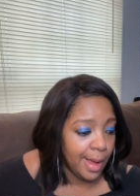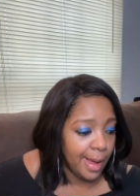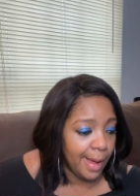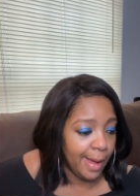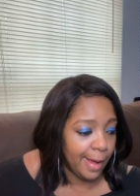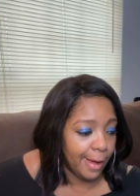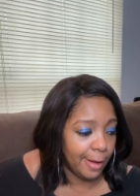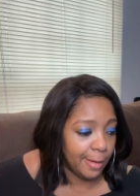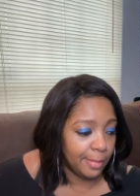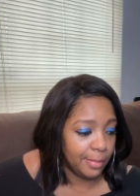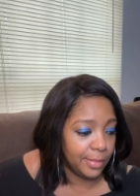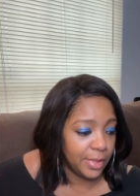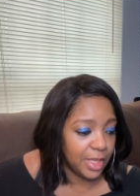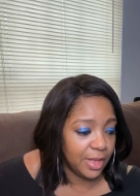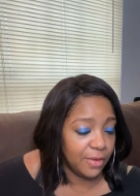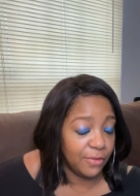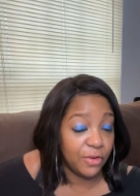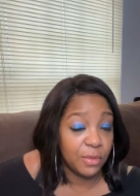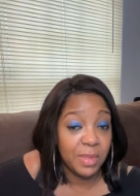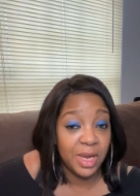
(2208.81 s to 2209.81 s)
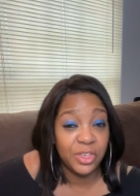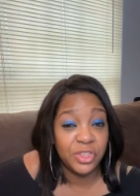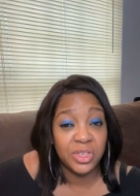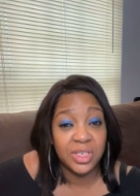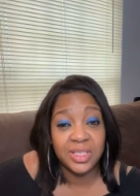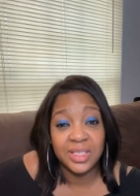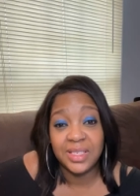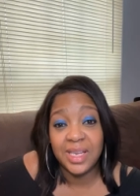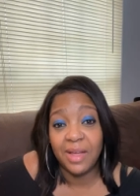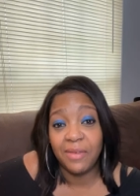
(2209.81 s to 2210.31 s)
Um, the information
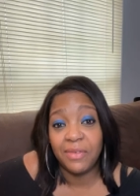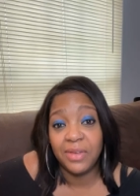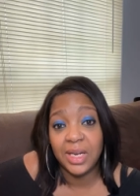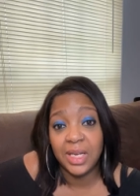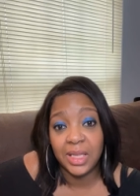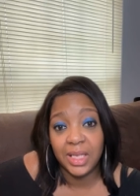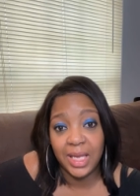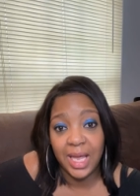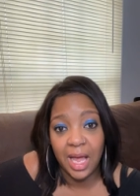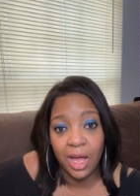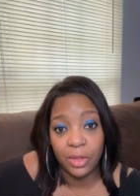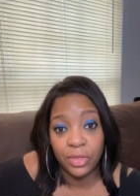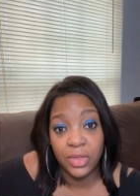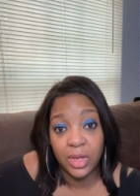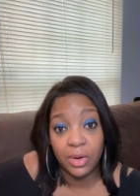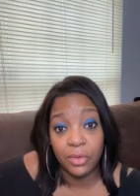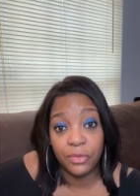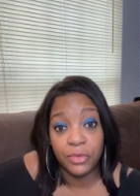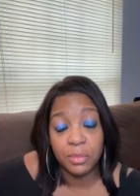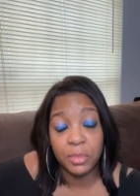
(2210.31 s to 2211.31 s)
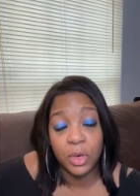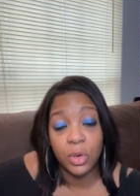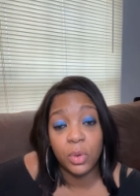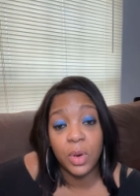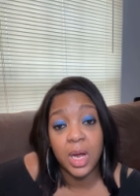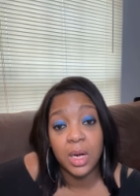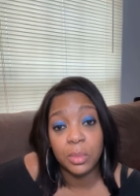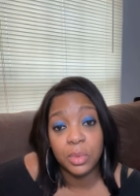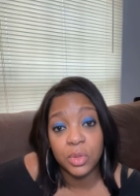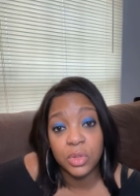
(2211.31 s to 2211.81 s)
is definitely out there from
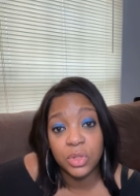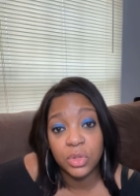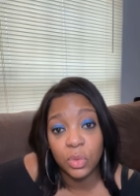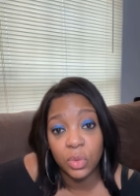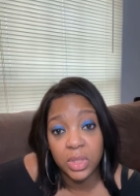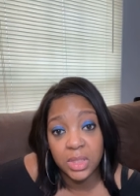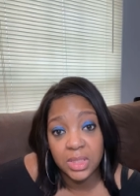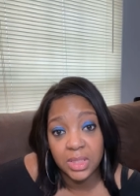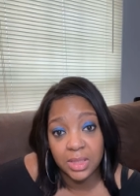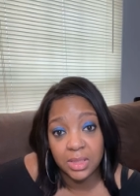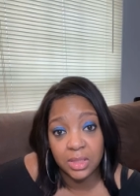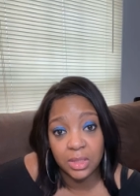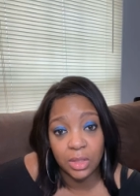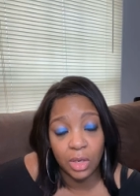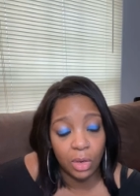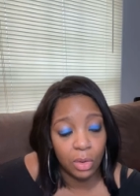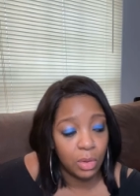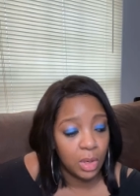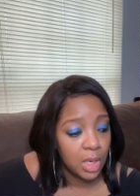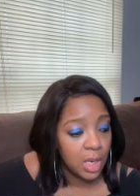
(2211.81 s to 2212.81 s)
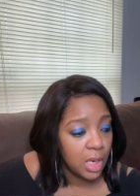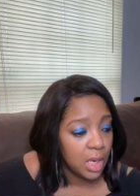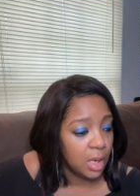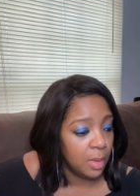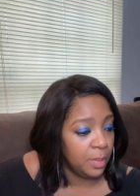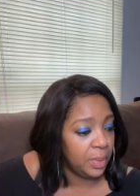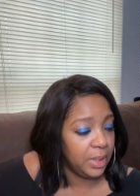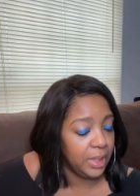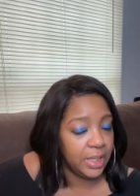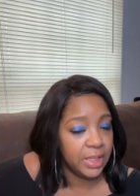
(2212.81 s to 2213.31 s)
credible sources. So
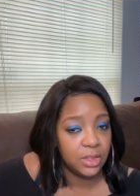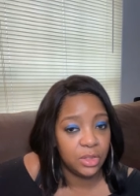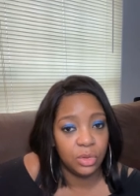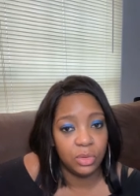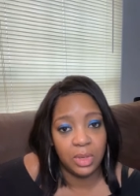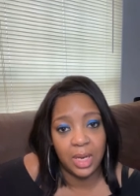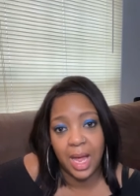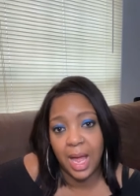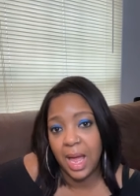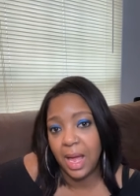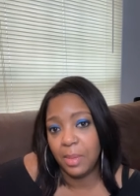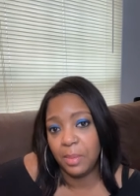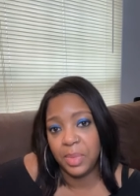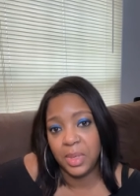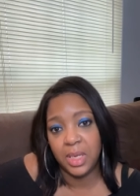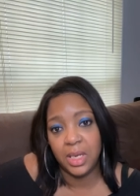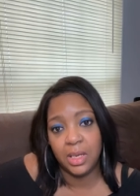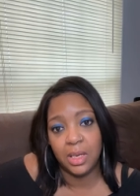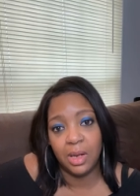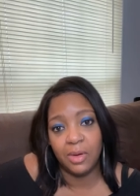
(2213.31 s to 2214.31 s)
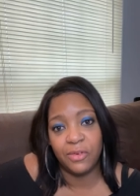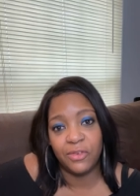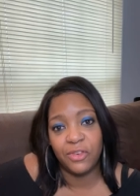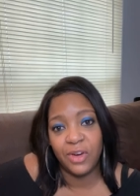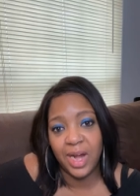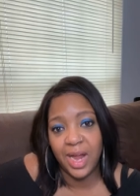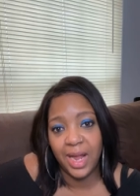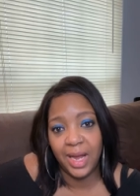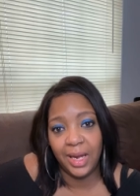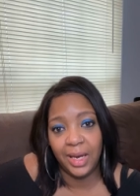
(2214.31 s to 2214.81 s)
please do not be
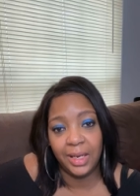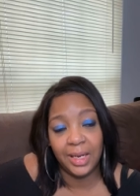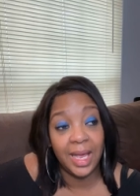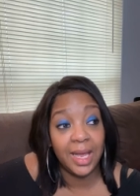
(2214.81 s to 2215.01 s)
afraid.